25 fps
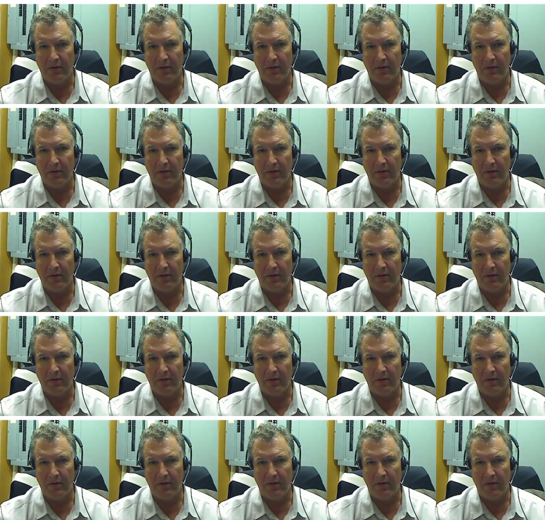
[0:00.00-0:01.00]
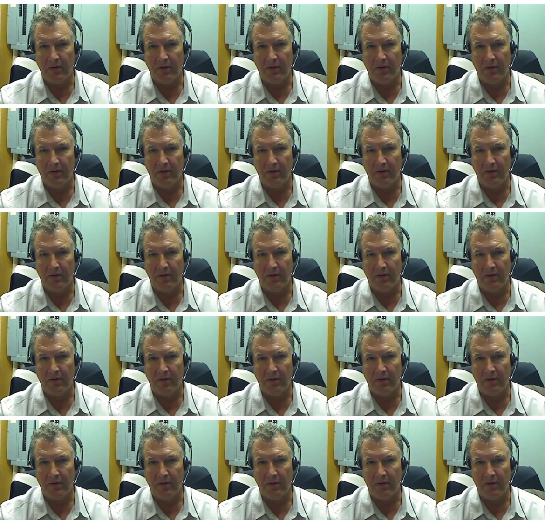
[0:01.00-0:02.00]

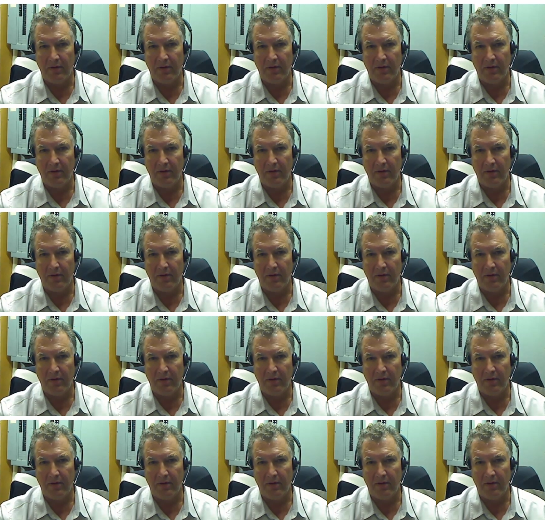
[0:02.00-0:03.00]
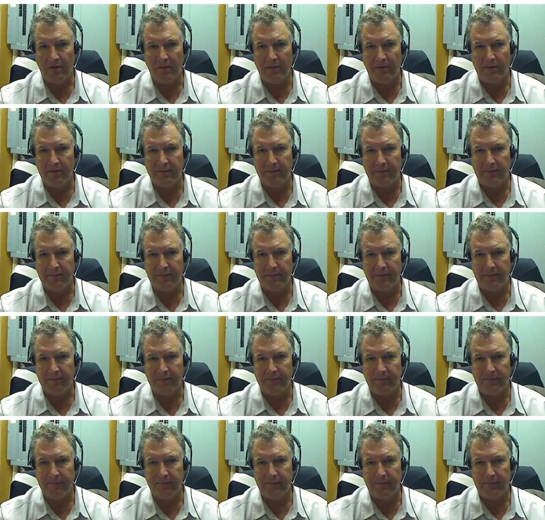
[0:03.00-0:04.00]

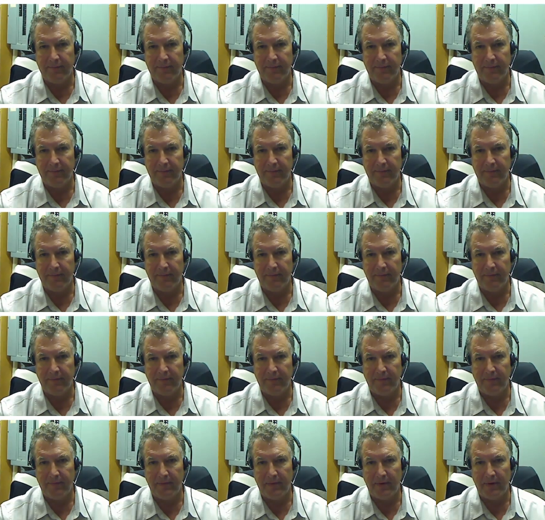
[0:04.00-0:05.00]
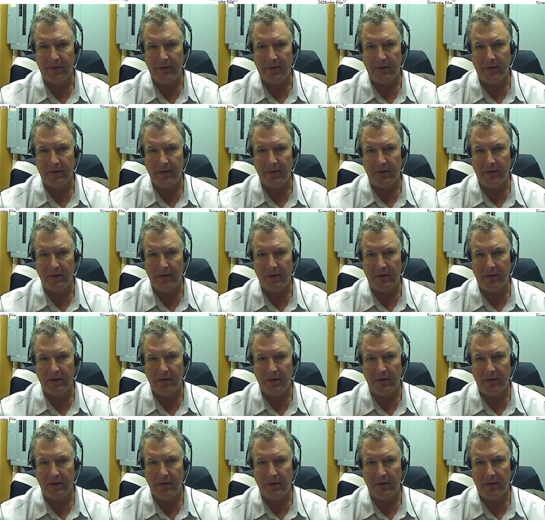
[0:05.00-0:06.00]

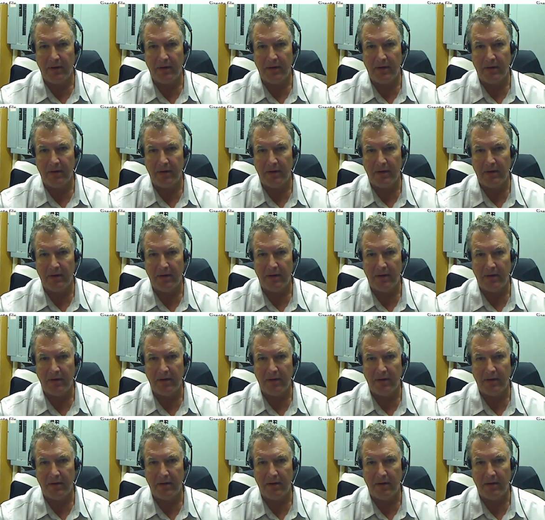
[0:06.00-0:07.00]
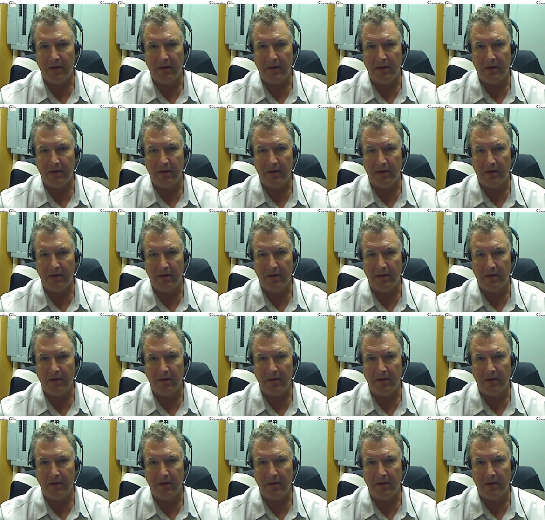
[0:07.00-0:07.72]
No one is speaking in this clip.